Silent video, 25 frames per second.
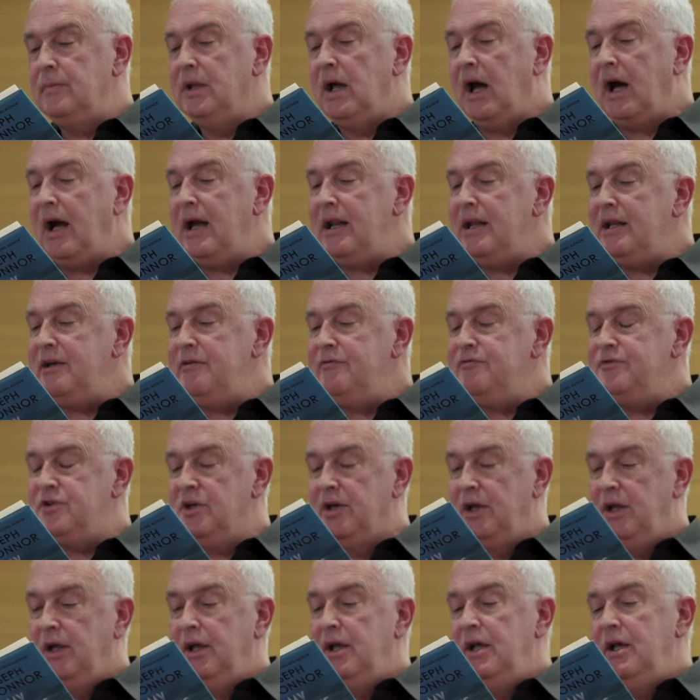I lived
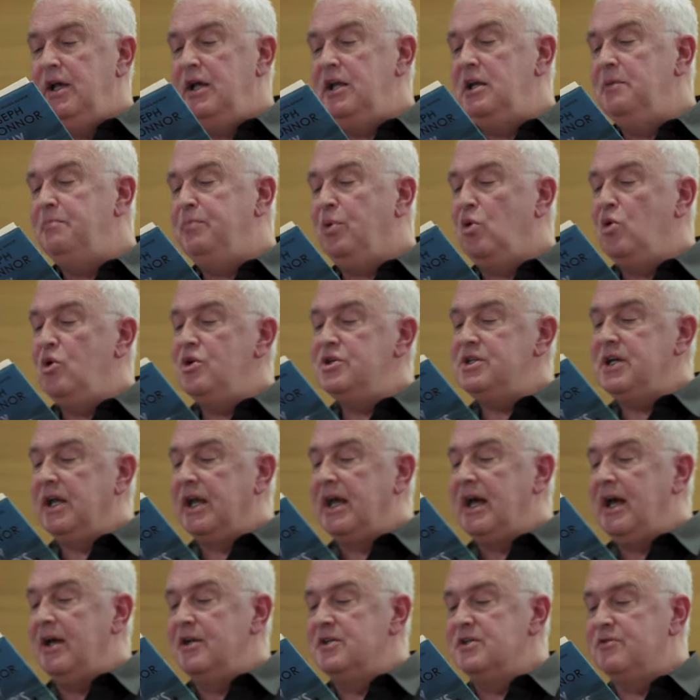in a boarding
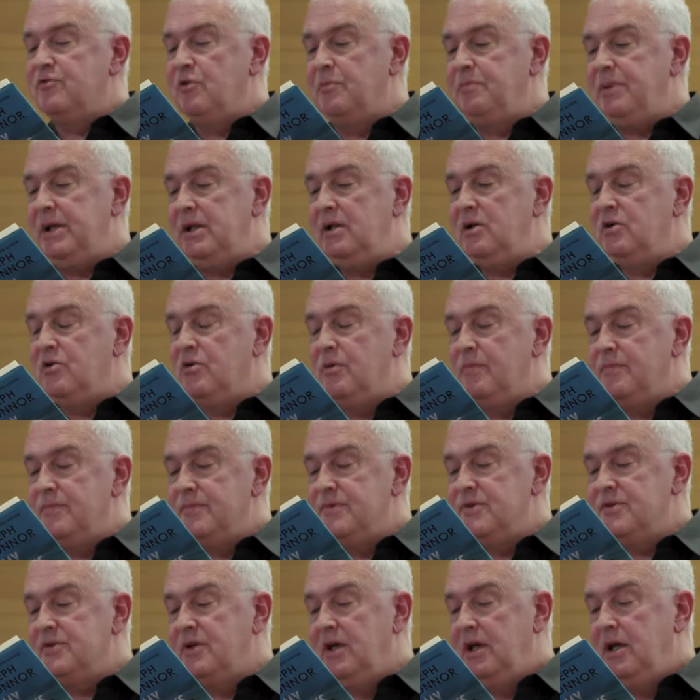house for
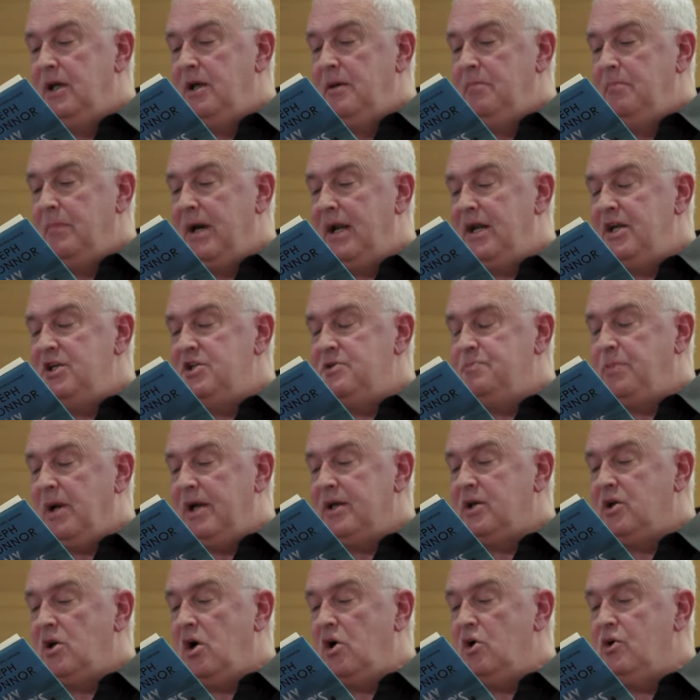pilgrims, managed by
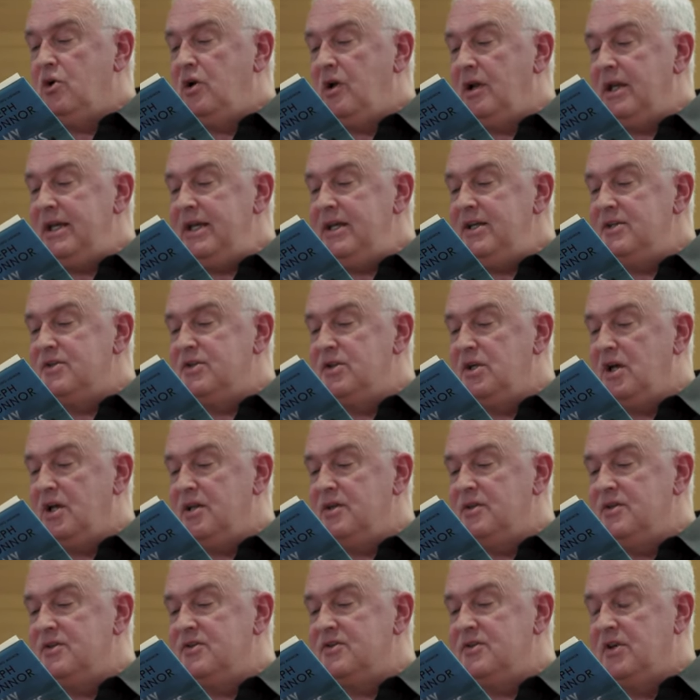Congolese
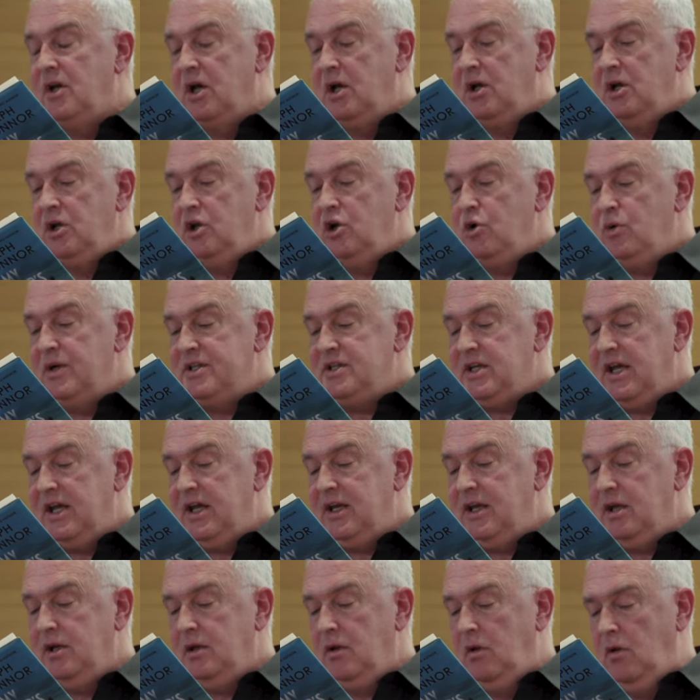nuns who had
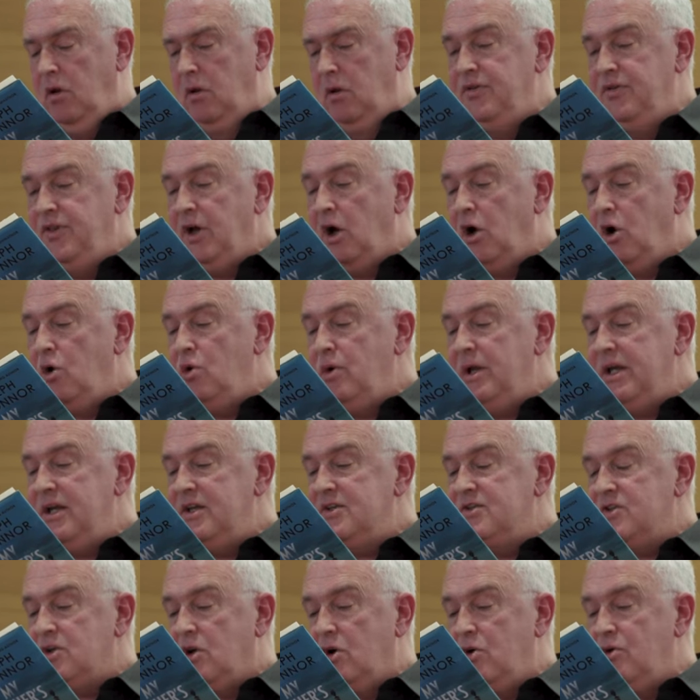taken the
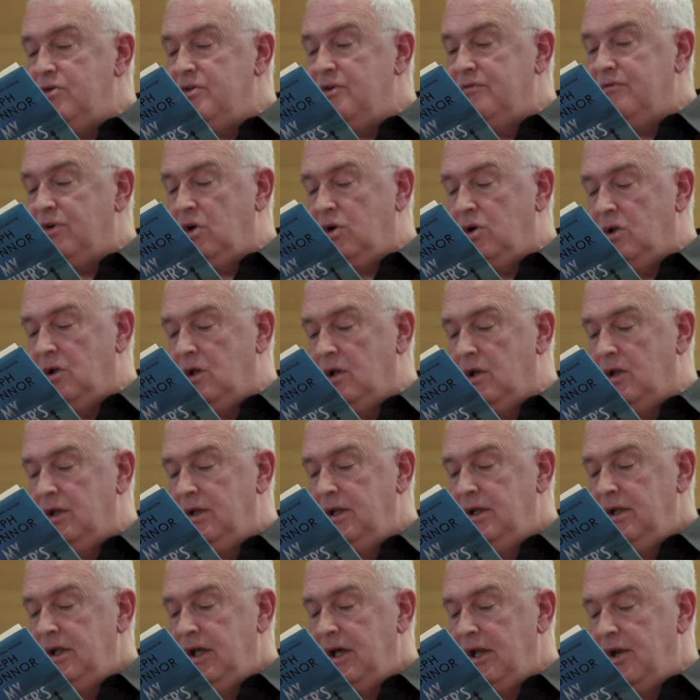holiest oath of all,
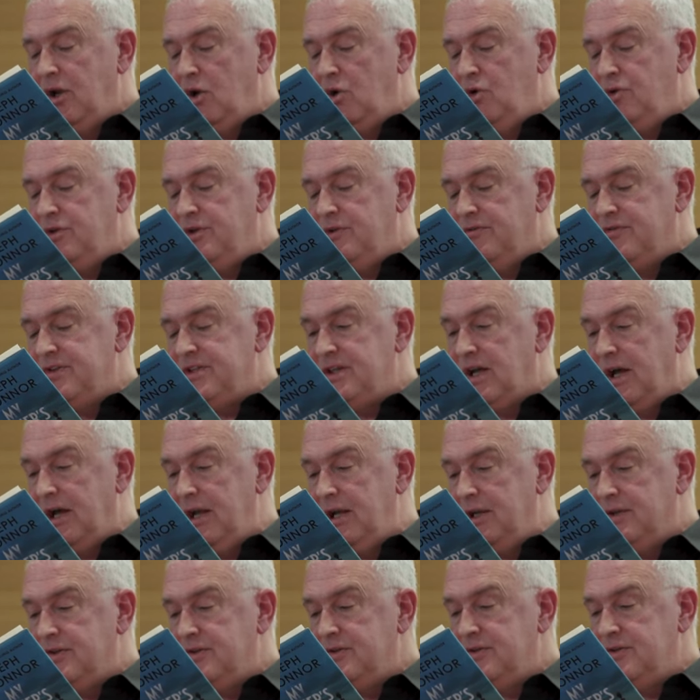an oath of
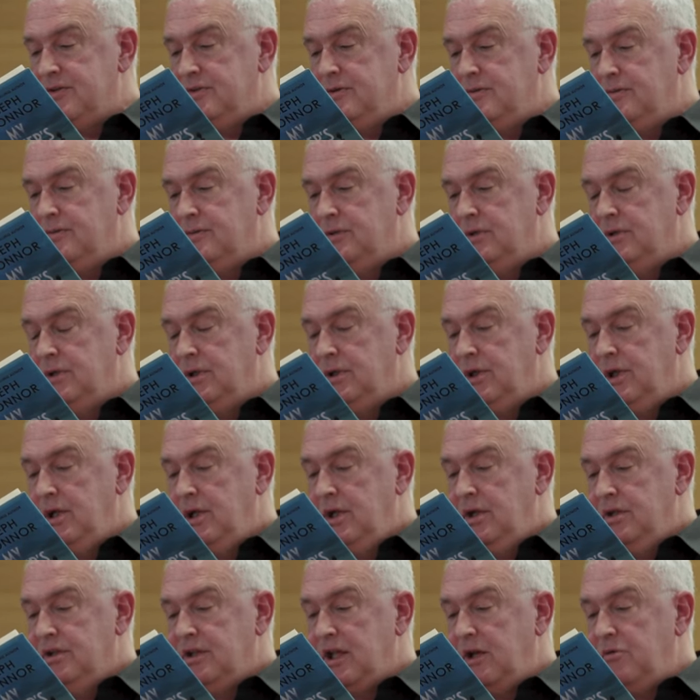silence.
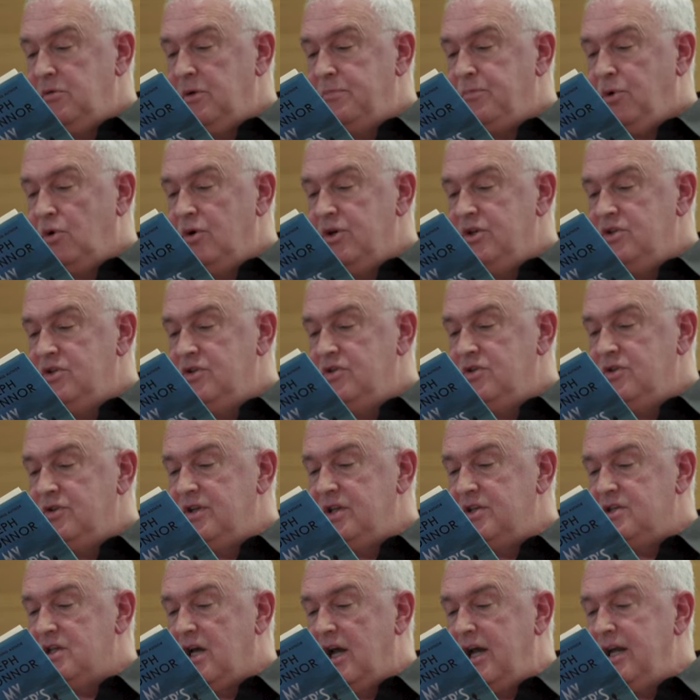They would point you to
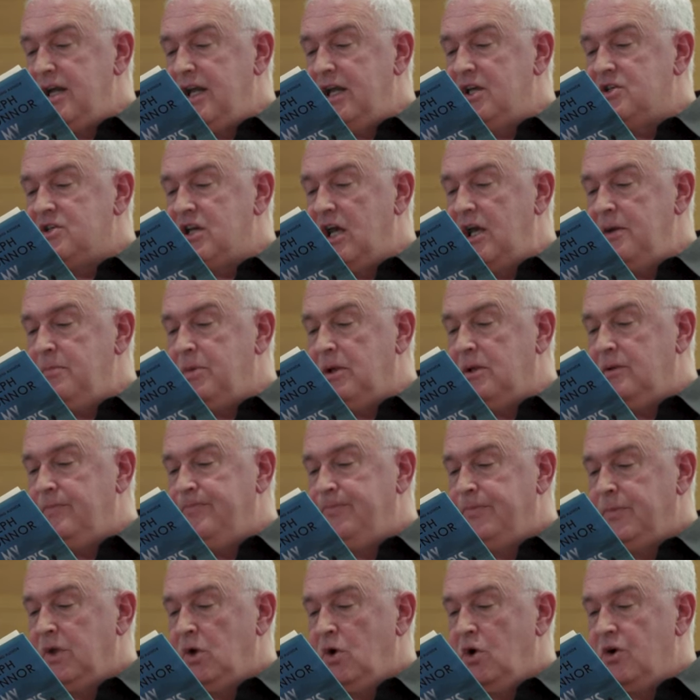the dining table
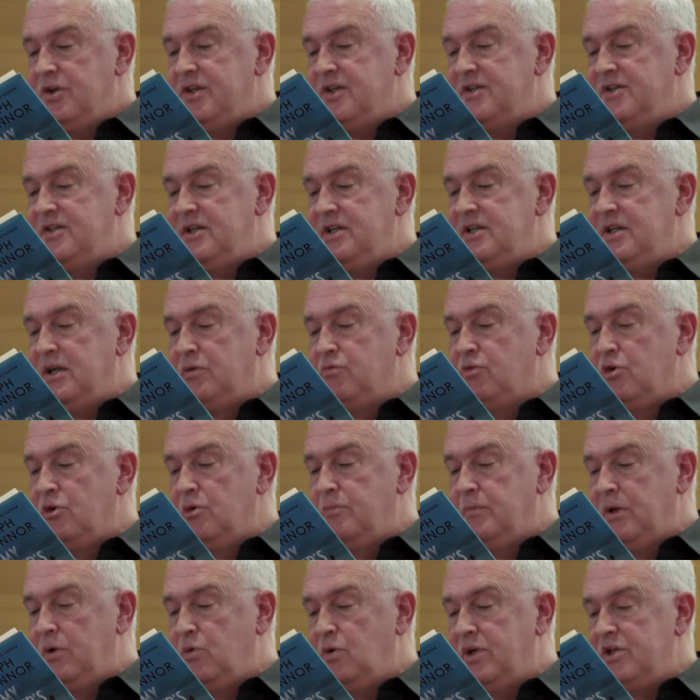or the sitting
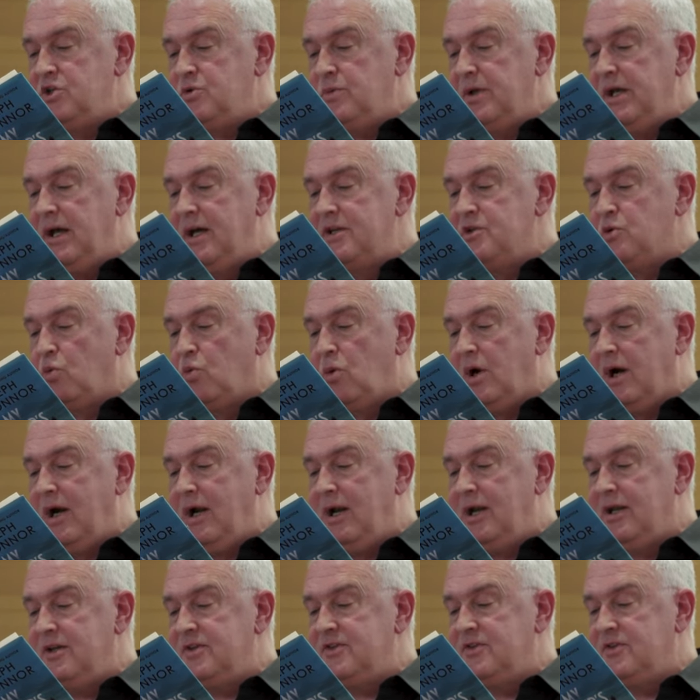room in which we had a
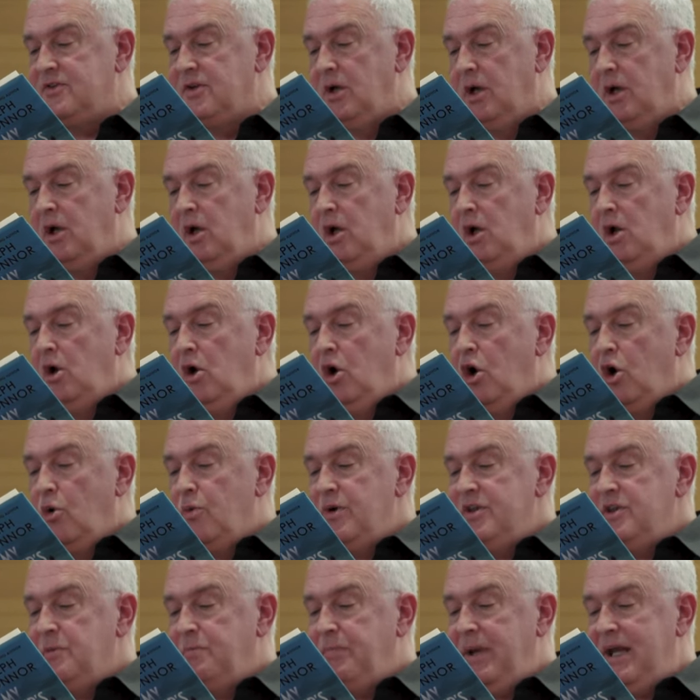wireless, or
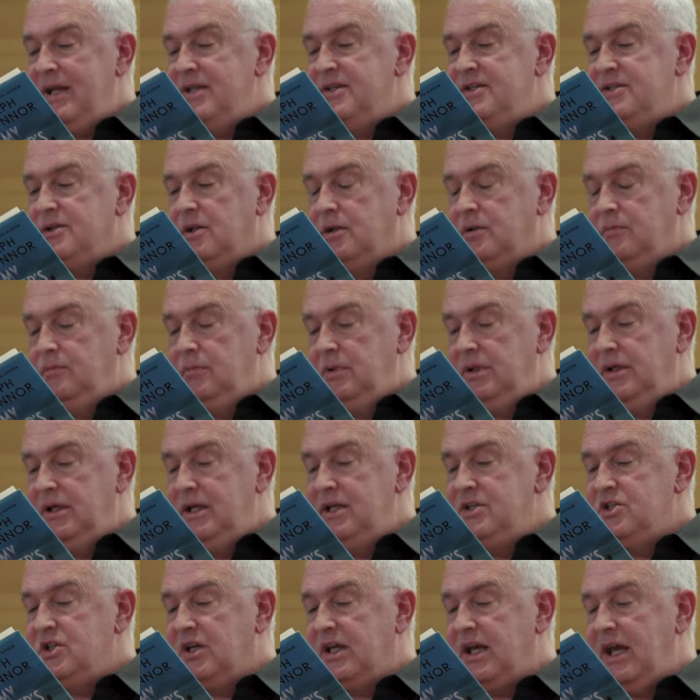with a pencil
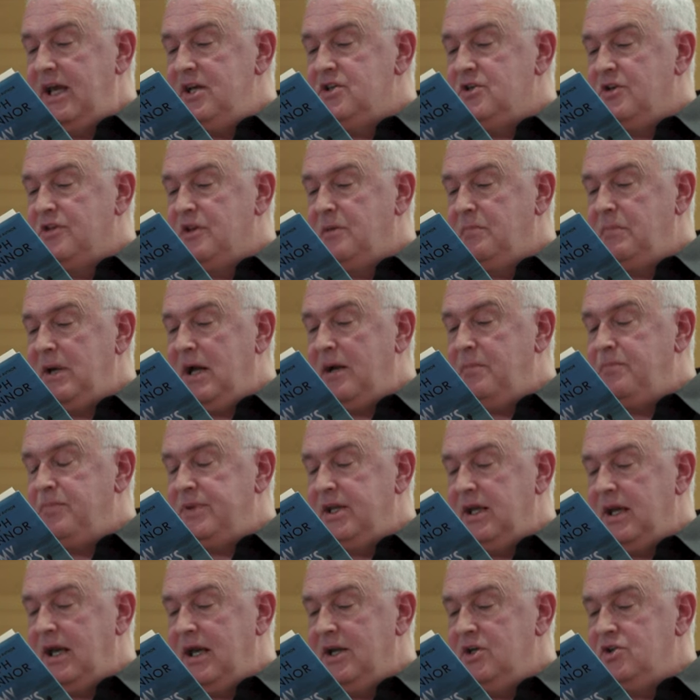indicate on the map
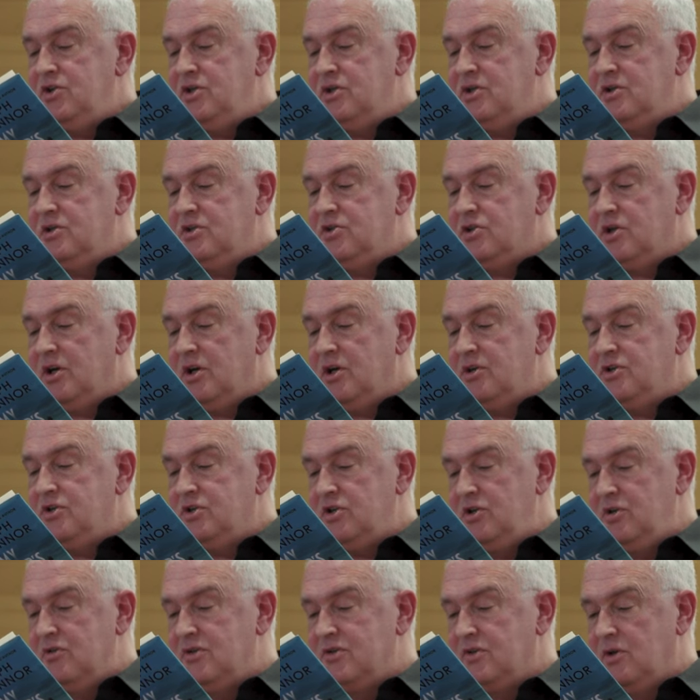the ancient
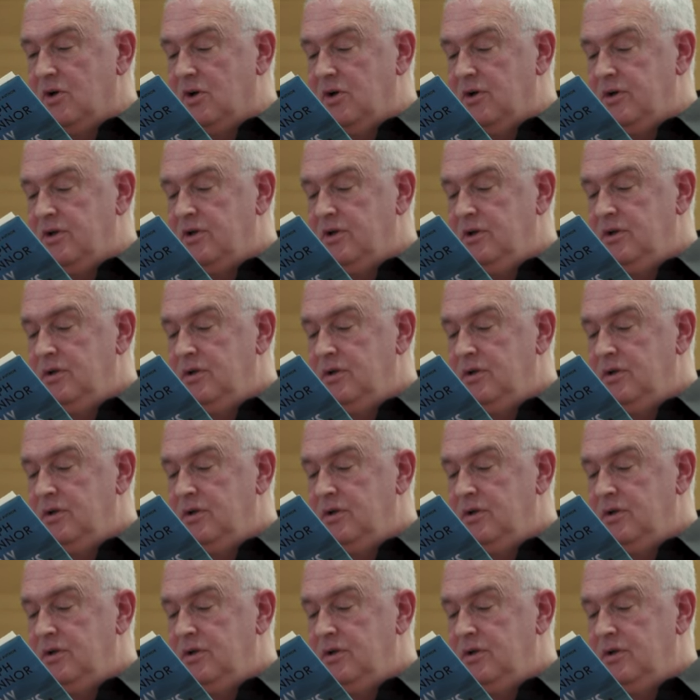church you sought.